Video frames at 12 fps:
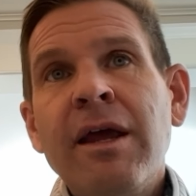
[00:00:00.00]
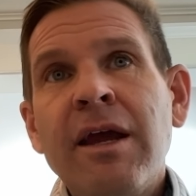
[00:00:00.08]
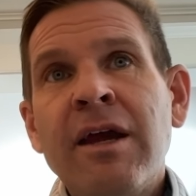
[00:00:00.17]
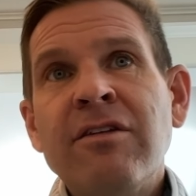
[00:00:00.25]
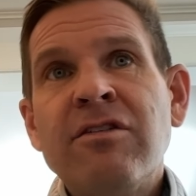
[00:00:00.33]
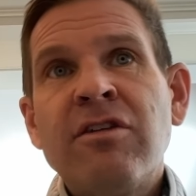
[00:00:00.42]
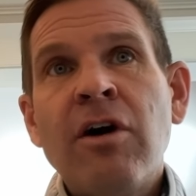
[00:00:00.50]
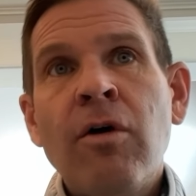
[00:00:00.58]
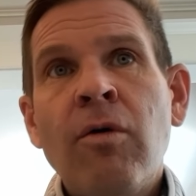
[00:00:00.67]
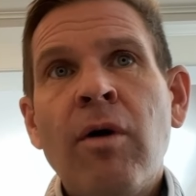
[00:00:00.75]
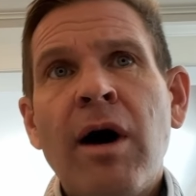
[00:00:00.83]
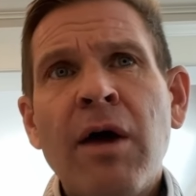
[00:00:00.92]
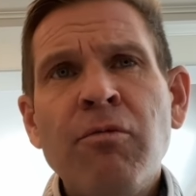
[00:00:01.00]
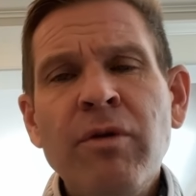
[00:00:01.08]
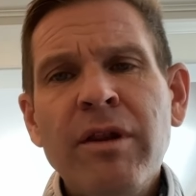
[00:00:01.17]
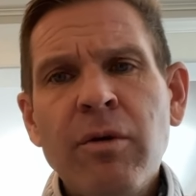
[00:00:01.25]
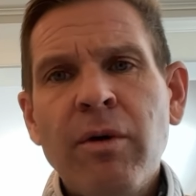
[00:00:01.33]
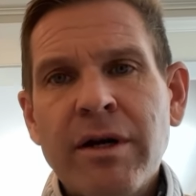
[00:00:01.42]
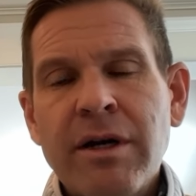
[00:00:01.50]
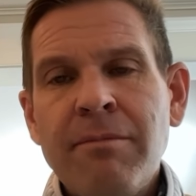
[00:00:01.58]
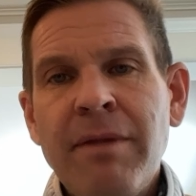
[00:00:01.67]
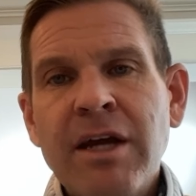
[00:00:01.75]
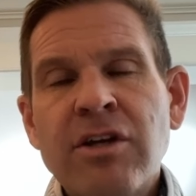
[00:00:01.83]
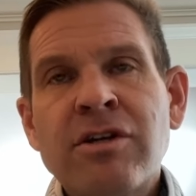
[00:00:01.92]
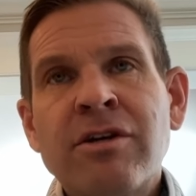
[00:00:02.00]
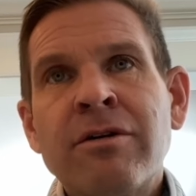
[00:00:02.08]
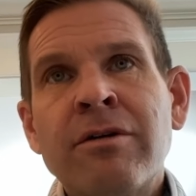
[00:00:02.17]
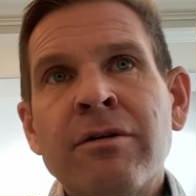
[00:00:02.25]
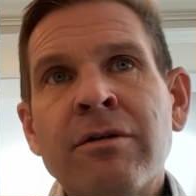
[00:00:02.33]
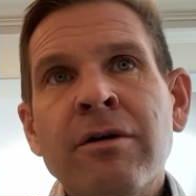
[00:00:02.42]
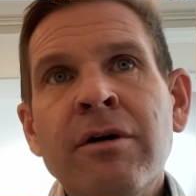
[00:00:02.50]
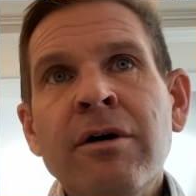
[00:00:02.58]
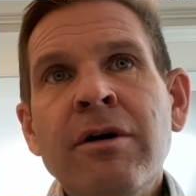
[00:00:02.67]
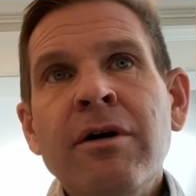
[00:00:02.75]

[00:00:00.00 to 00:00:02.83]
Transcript: And so I really wanted to make sure